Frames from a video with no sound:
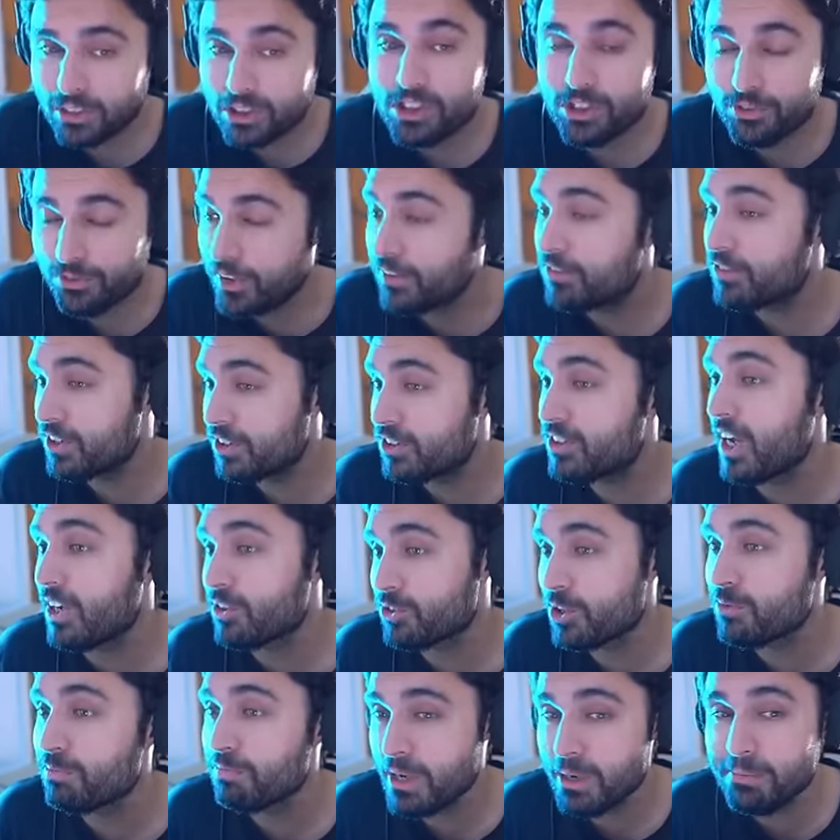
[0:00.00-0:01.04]
these
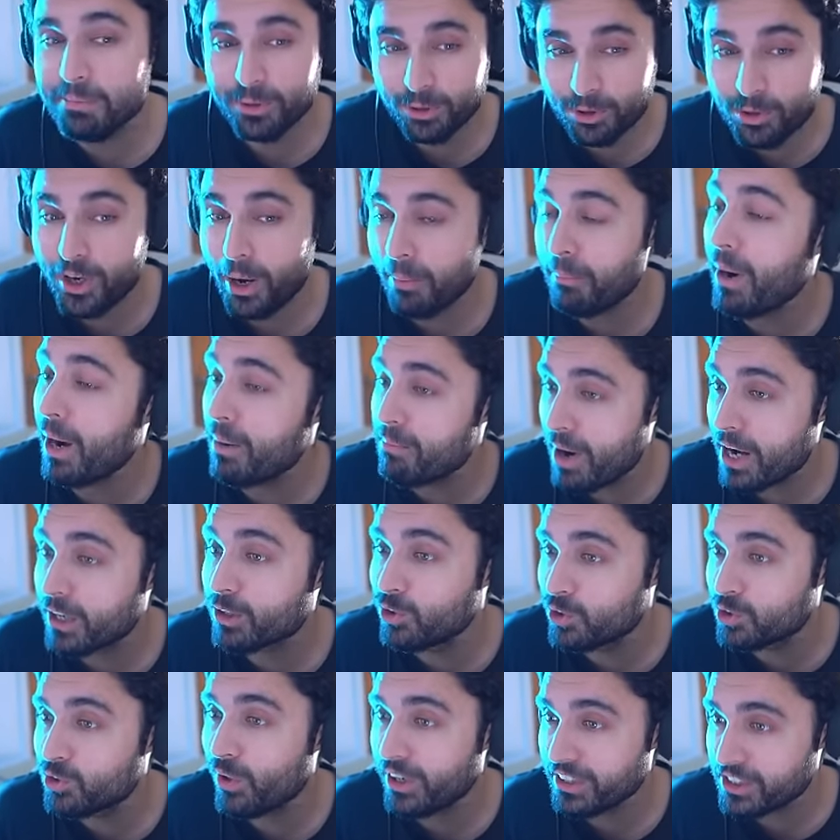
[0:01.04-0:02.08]
15,000 people gonna buy
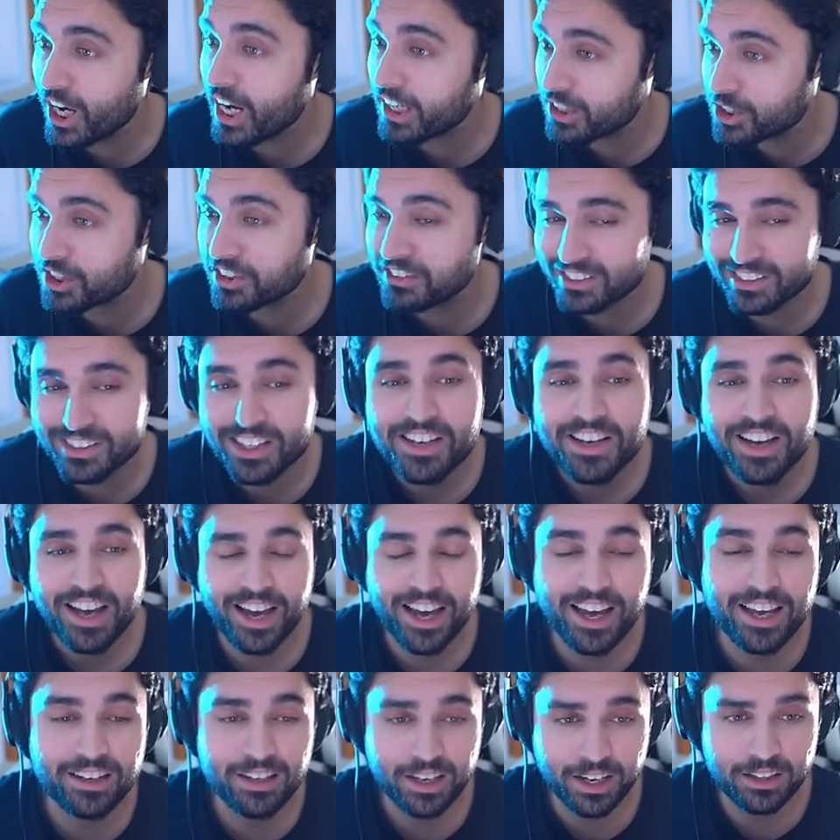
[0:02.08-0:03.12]
microtransactions
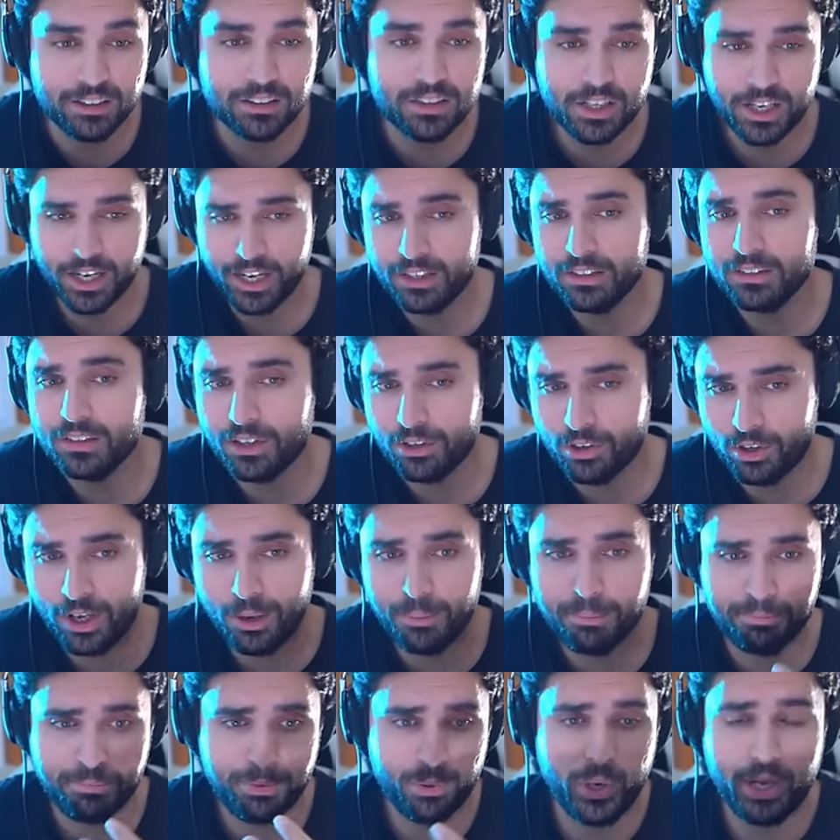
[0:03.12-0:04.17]
and in the end they're
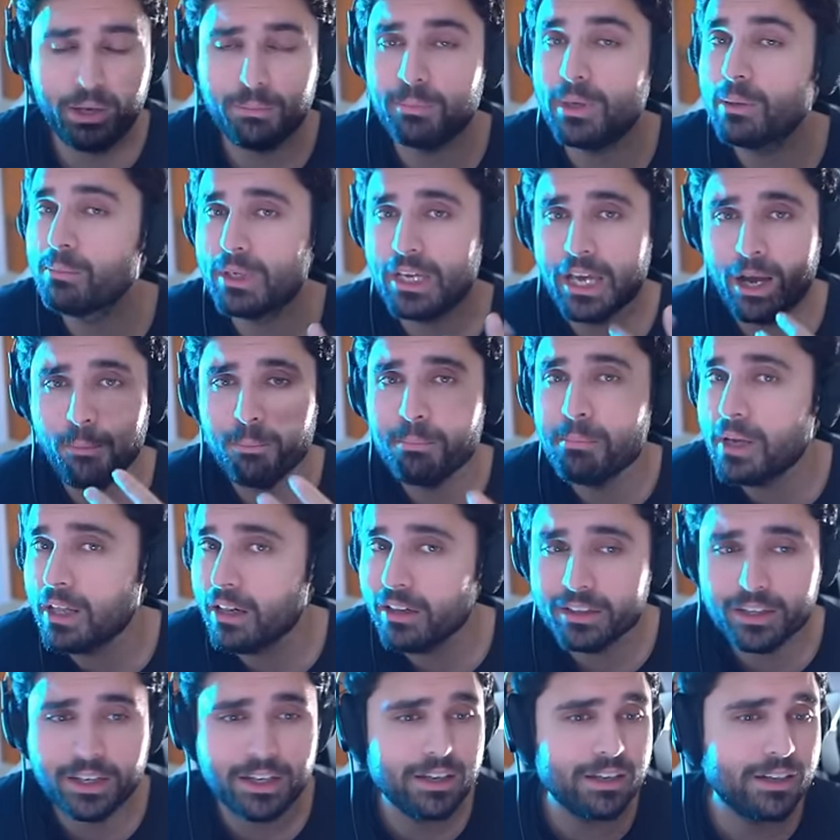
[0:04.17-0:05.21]
gonna break maybe a
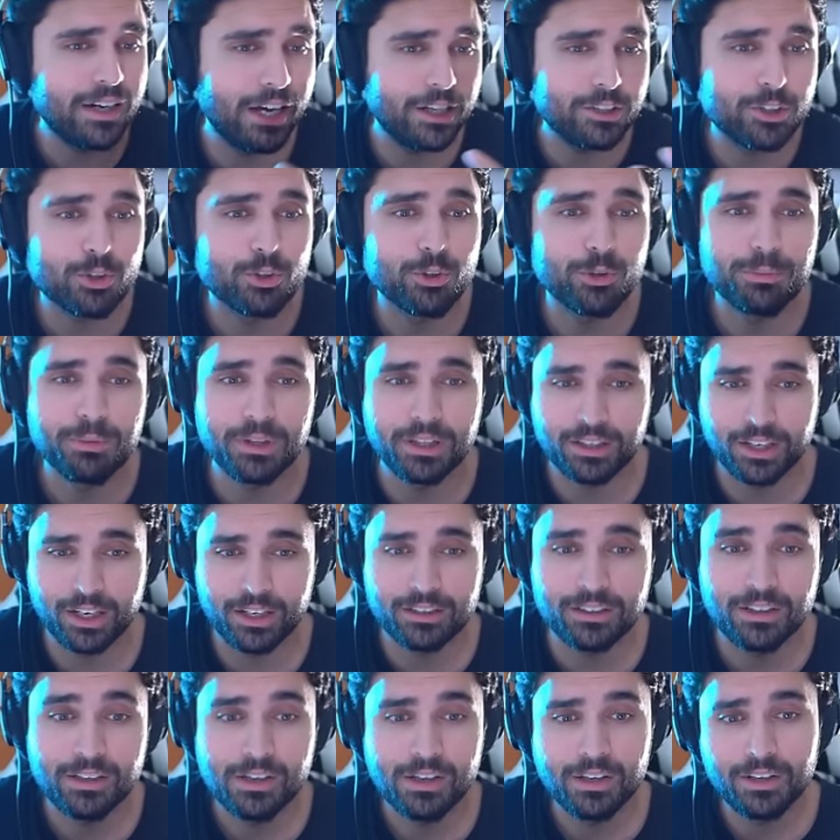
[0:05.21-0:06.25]
million, a two
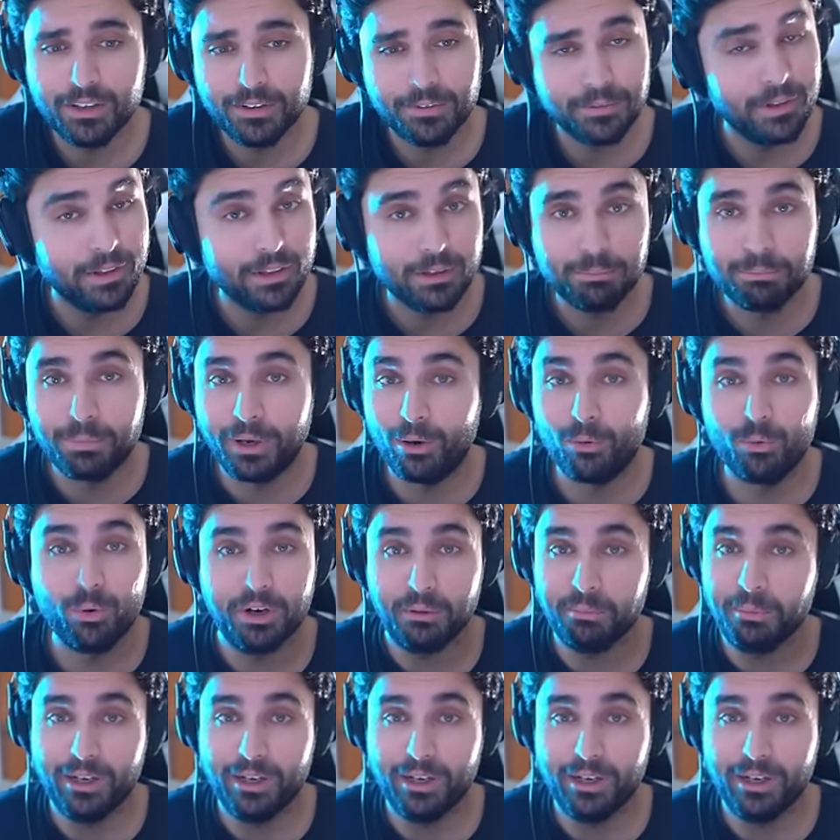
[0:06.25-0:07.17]
million. But what